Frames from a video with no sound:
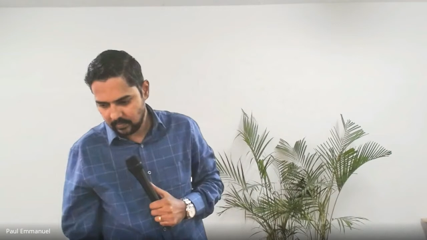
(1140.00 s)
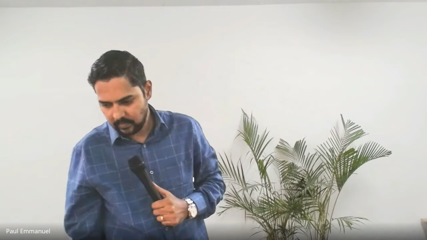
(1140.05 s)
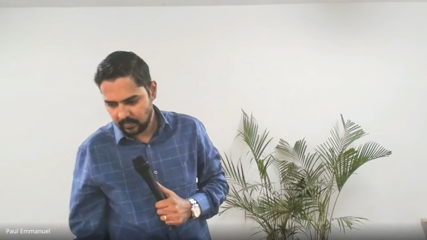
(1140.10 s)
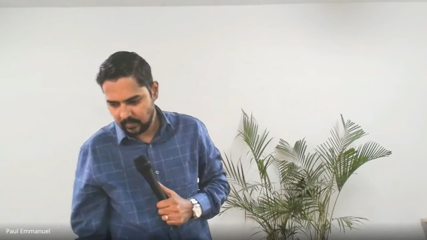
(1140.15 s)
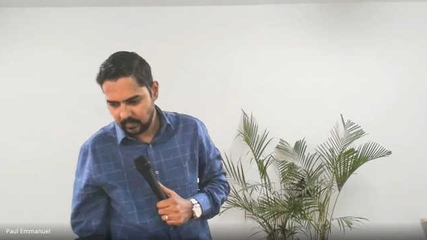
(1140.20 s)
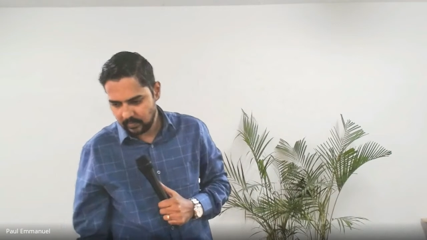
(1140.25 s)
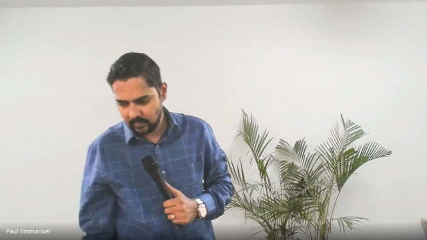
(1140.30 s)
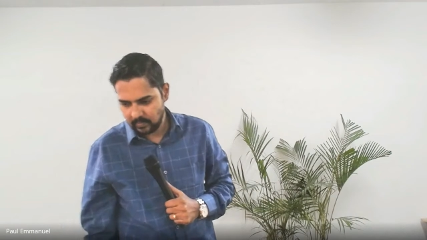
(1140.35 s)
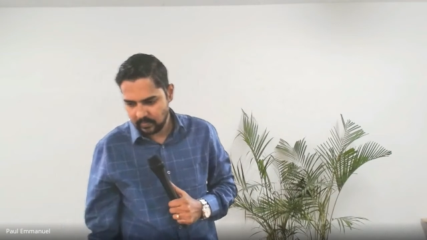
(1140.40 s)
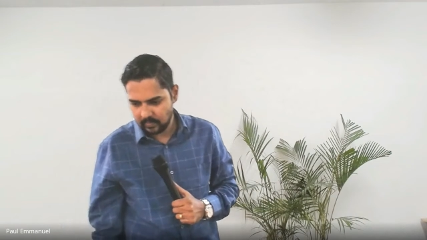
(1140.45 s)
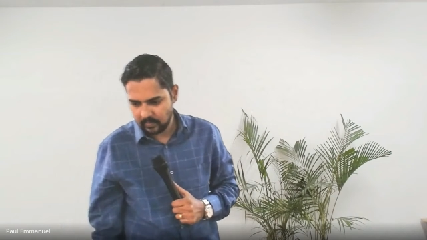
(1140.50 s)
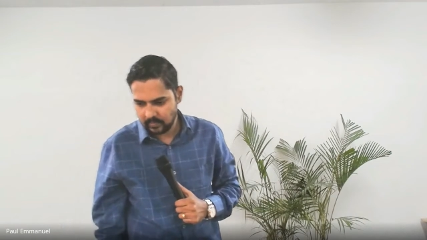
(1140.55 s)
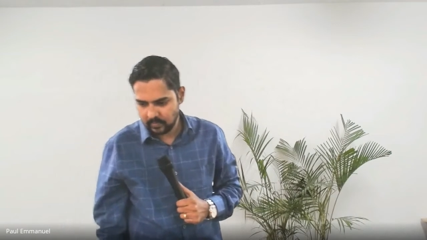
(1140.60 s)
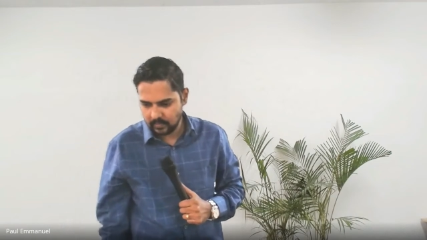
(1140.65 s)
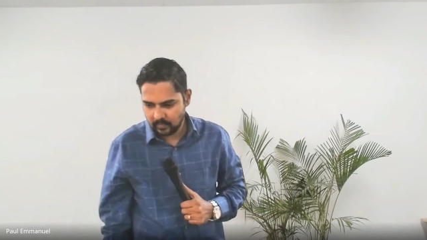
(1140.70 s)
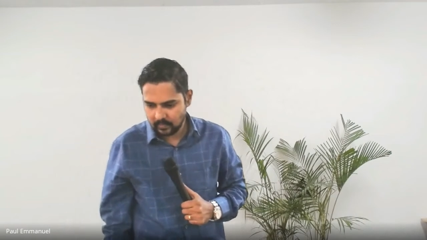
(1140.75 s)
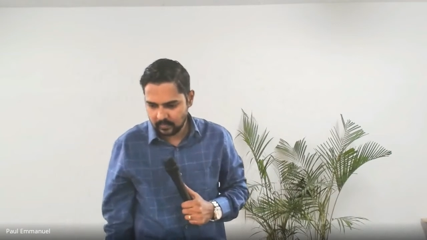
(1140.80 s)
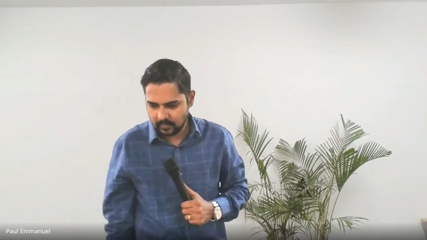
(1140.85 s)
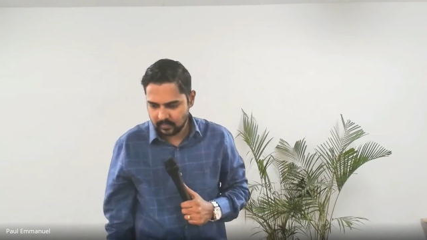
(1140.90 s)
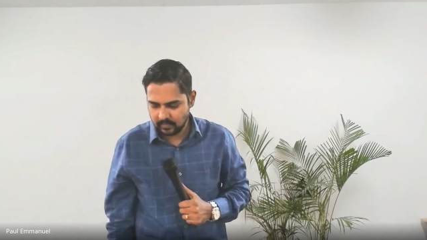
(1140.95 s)

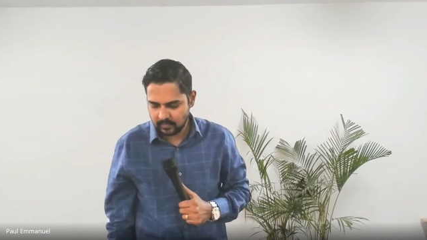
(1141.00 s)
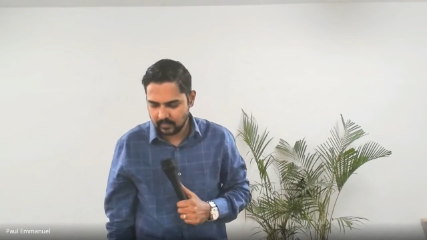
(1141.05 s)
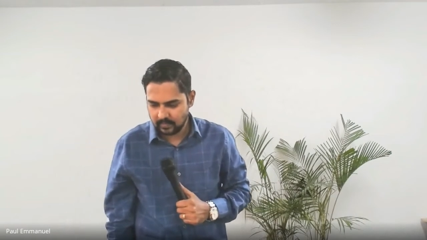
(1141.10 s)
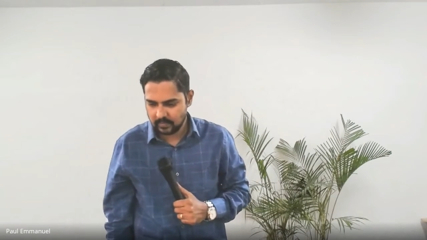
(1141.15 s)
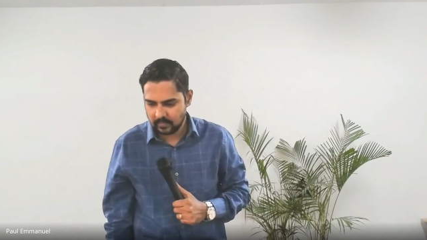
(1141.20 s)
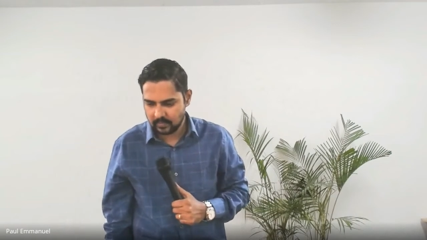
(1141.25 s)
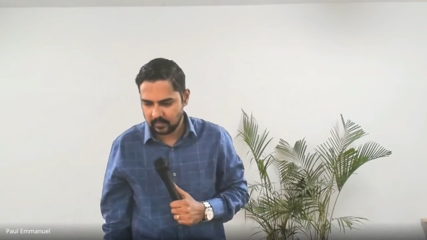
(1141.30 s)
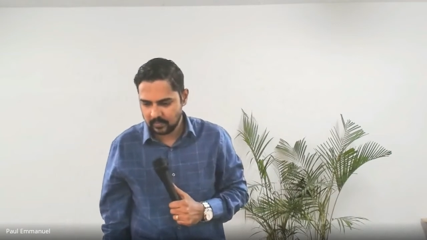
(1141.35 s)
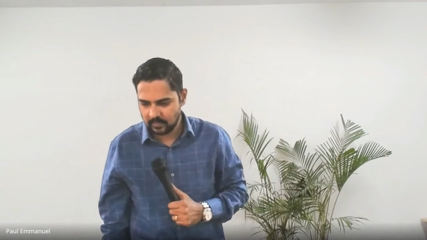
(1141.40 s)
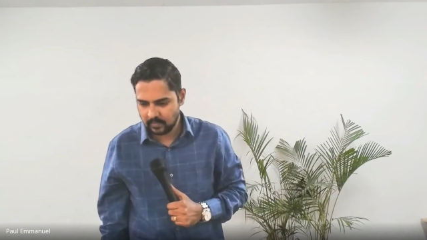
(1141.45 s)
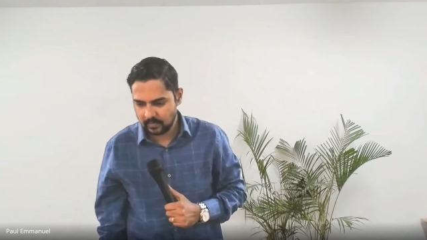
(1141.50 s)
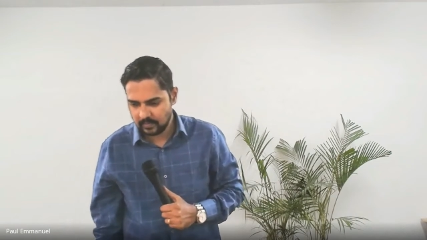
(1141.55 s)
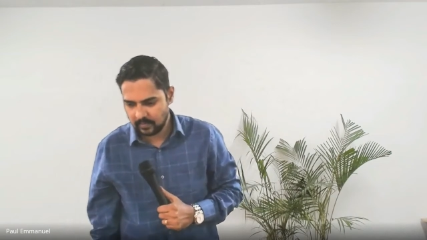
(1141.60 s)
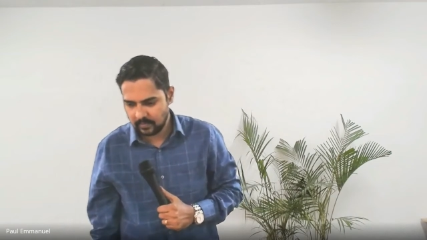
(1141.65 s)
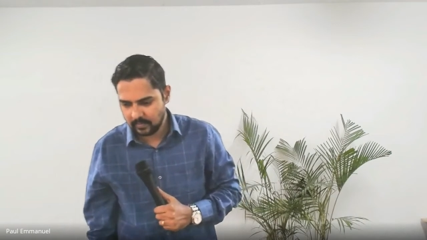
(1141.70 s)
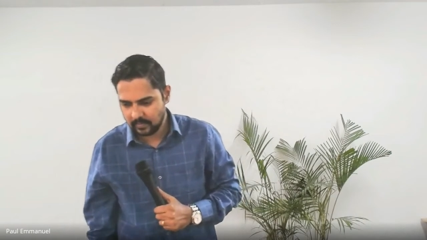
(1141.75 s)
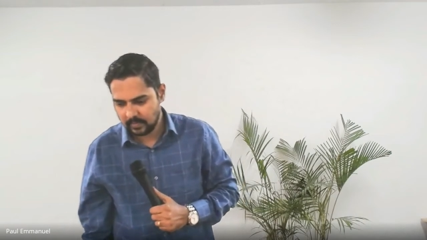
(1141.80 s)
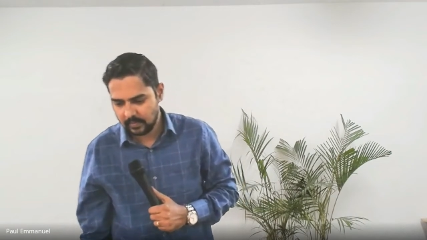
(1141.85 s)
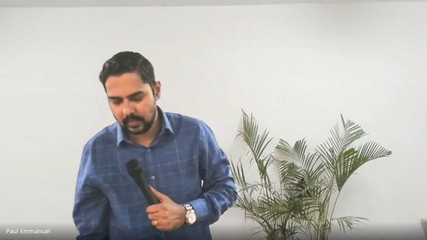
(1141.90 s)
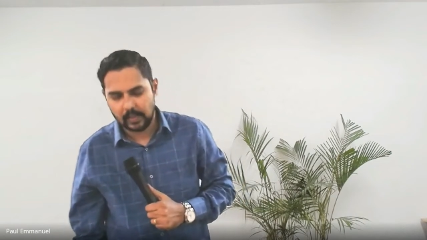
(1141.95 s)

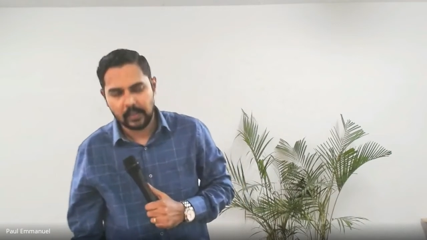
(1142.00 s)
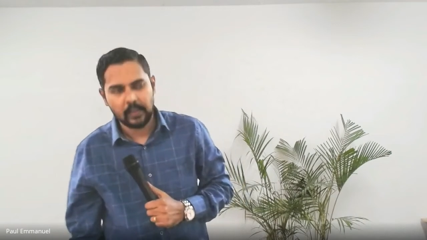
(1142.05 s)
[no speech]